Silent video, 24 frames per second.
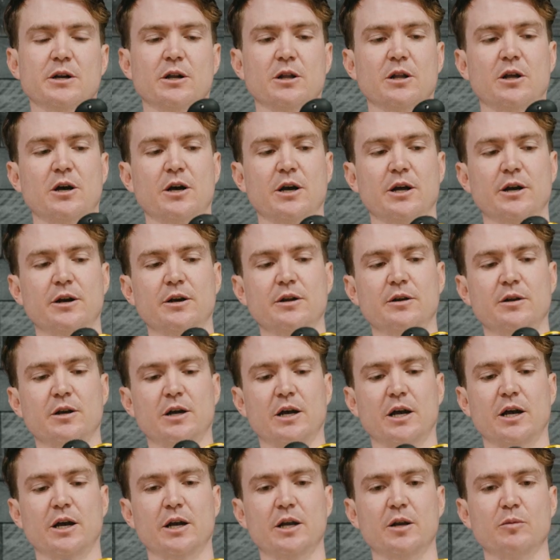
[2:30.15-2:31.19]
and aligned
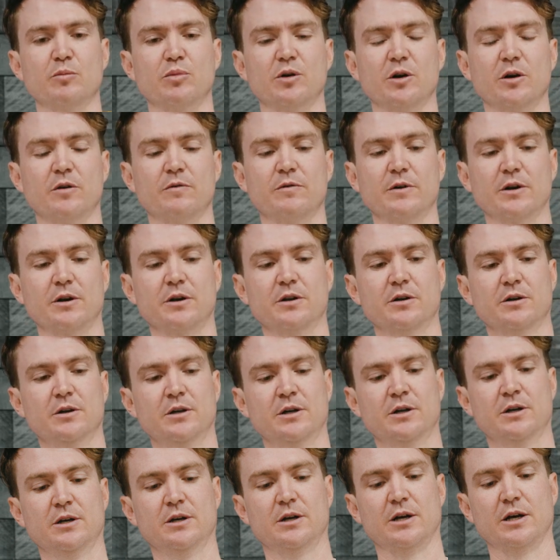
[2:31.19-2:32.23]
in perfect
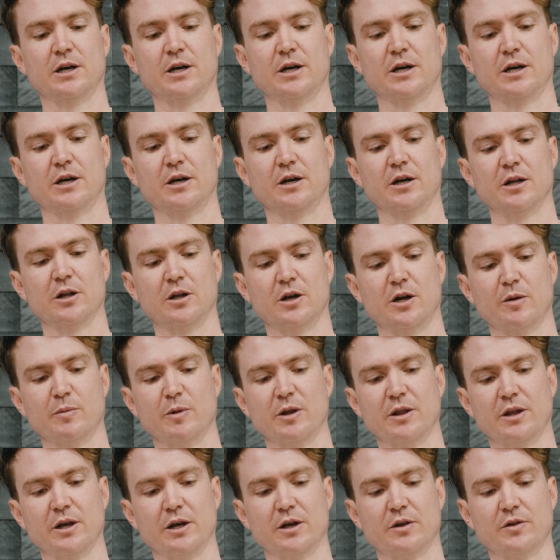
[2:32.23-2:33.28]

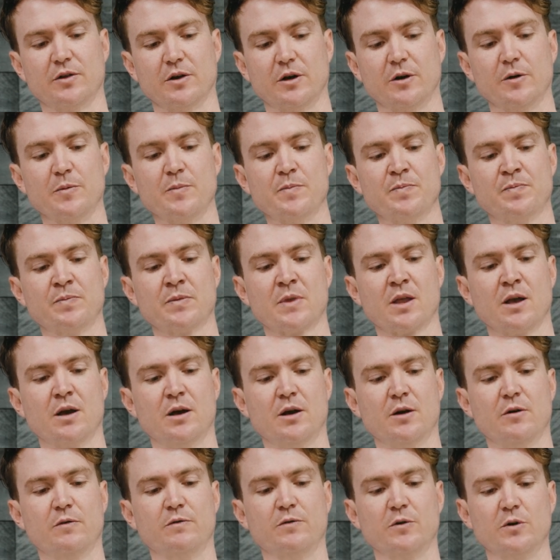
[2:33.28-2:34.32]
alignment there. So
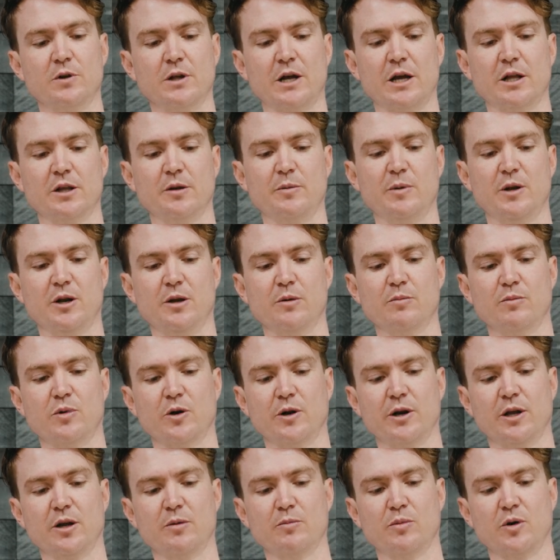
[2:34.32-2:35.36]
full aluminium
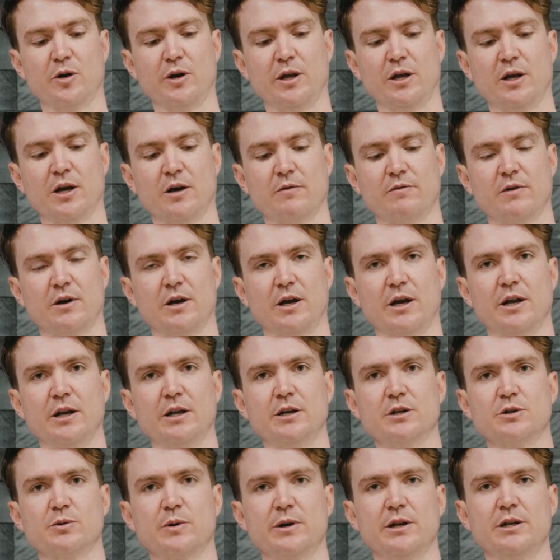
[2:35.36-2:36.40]
body and body cover, and
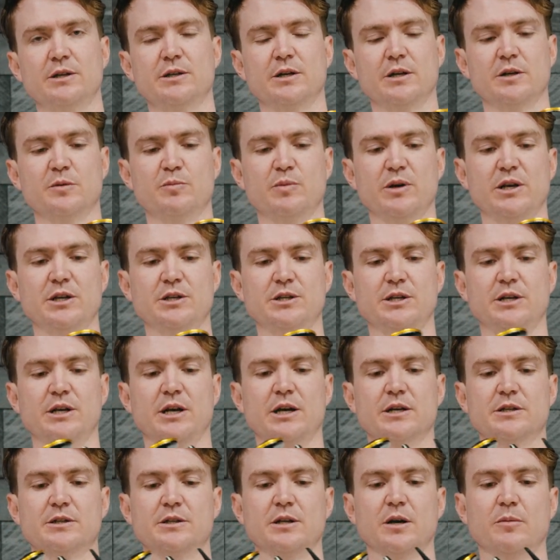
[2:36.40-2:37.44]
in
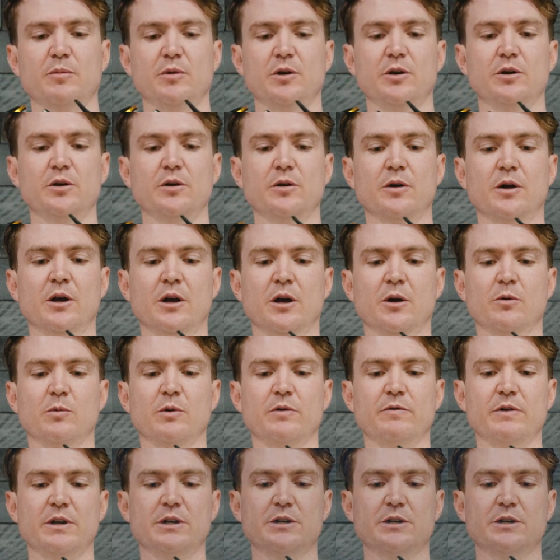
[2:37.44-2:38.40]
26BG SW we've